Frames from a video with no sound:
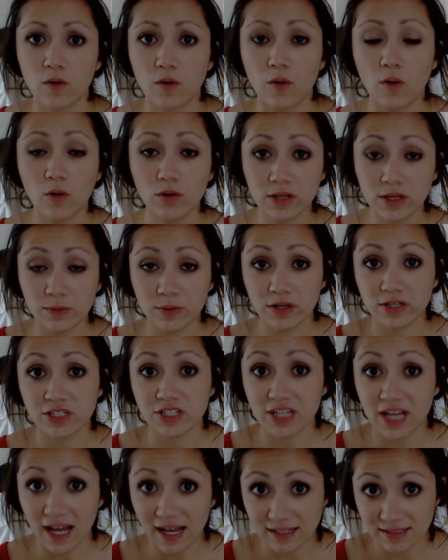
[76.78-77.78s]
Holy Word
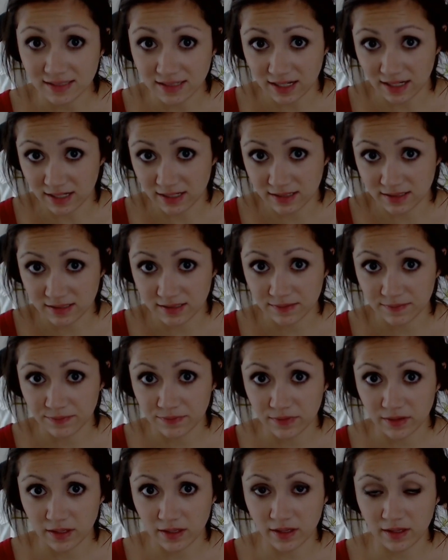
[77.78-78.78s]
Chastise
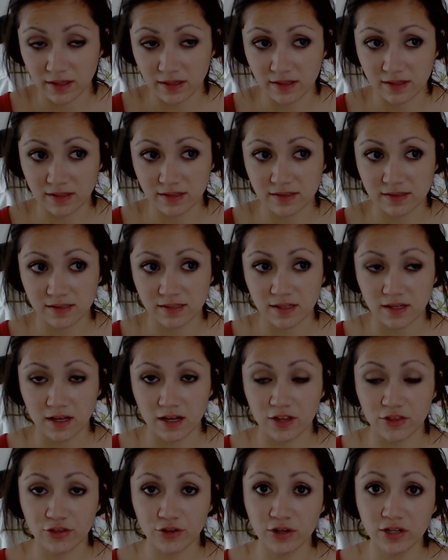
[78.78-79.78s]
is
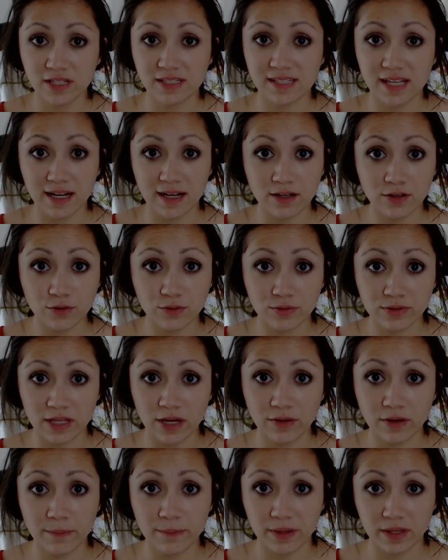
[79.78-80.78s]
a 30-second
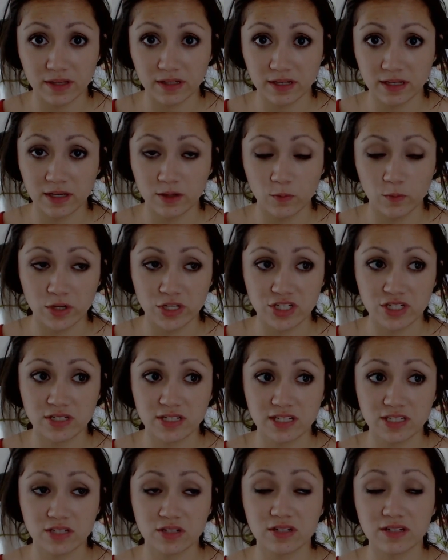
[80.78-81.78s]
cooldown ability which
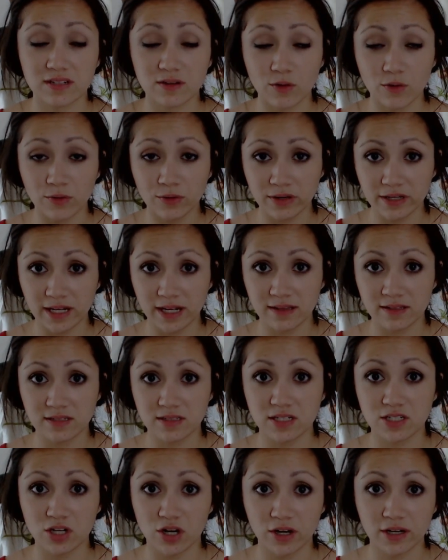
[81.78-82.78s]
disorients
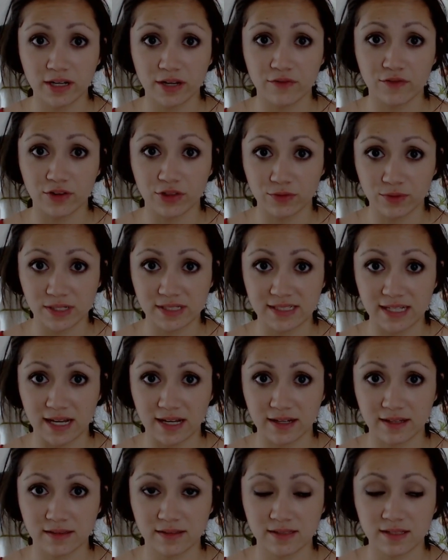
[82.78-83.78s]
the target for 3
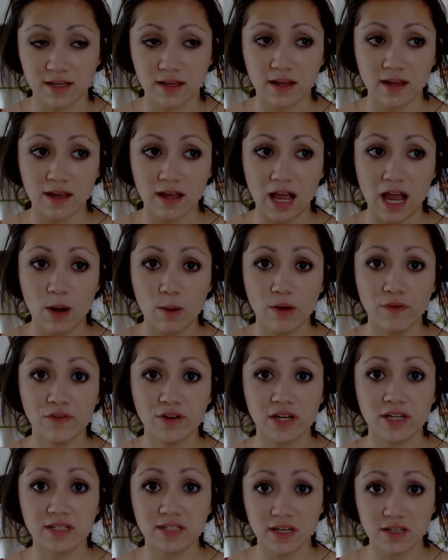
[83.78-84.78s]
seconds. However,
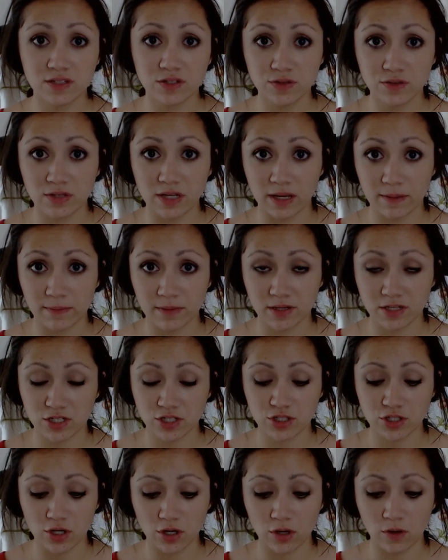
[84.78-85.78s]
it does do damage,
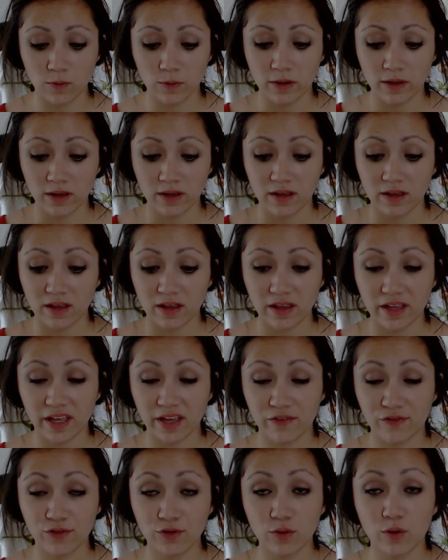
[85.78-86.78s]
so
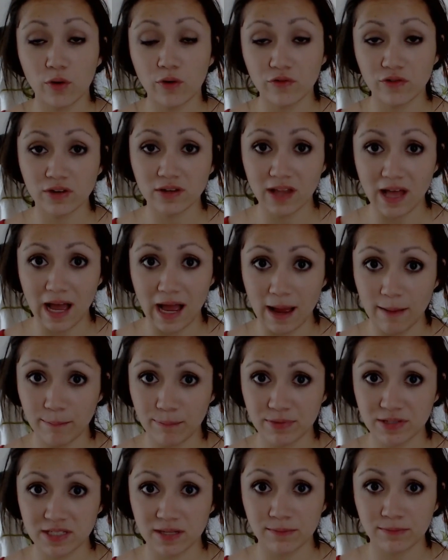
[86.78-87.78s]
if you
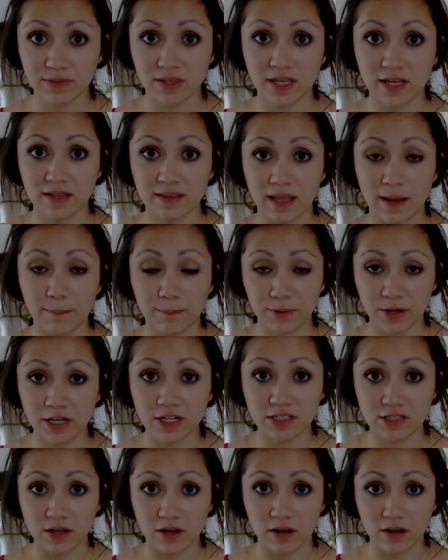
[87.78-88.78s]
overlap something that
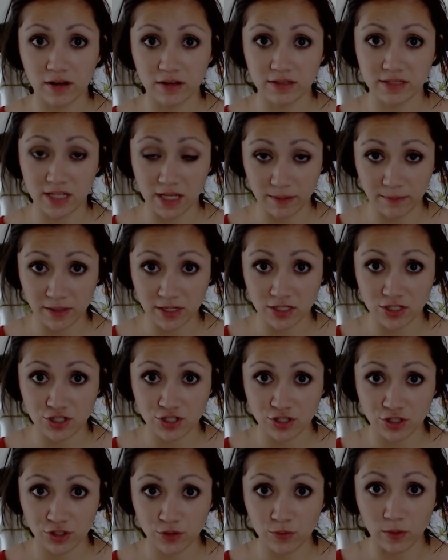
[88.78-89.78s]
breaks on
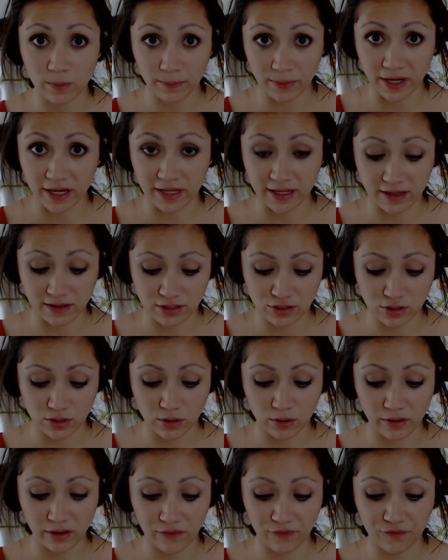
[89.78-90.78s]
damage, you will break it.
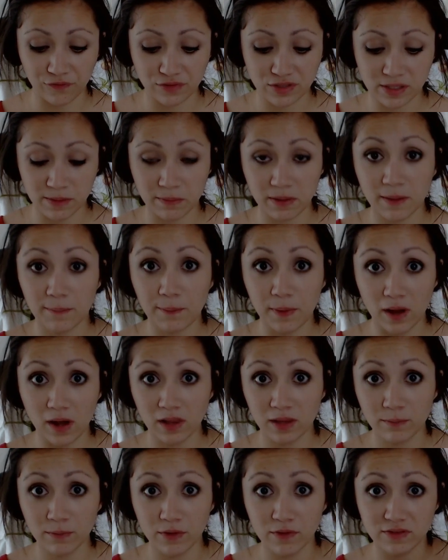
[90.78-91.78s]
So if somebody
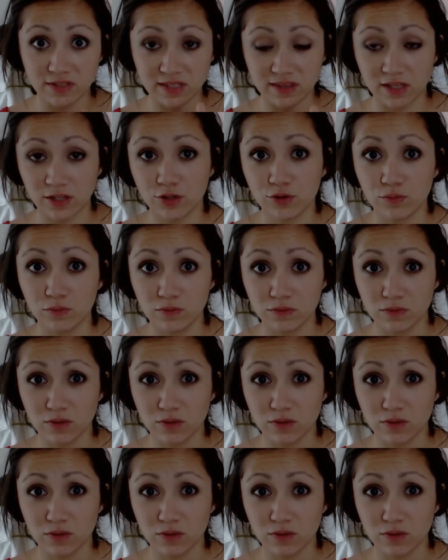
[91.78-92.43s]
polymorphs and then you,